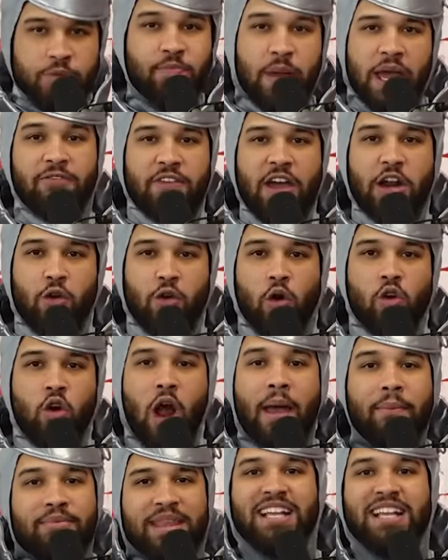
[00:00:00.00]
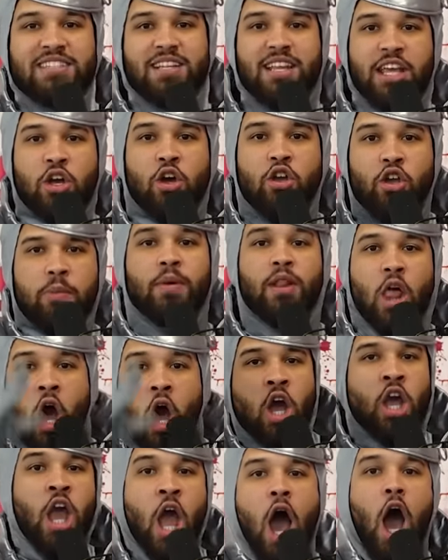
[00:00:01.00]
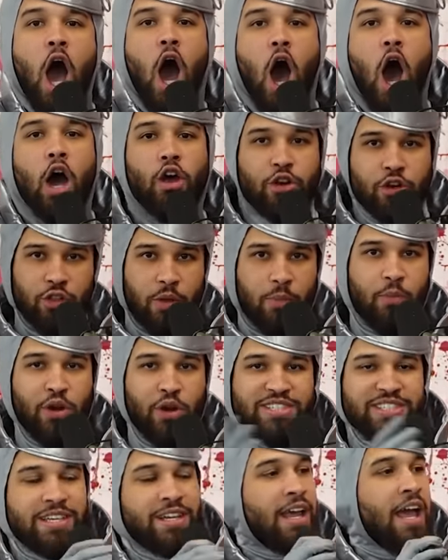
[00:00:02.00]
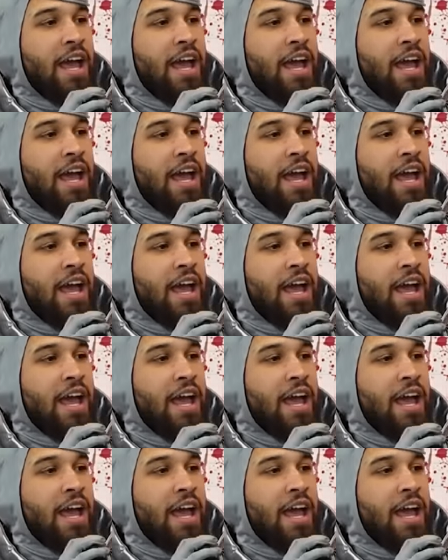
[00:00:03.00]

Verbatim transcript: be a federal crime. That's illegal. You belong under the prison.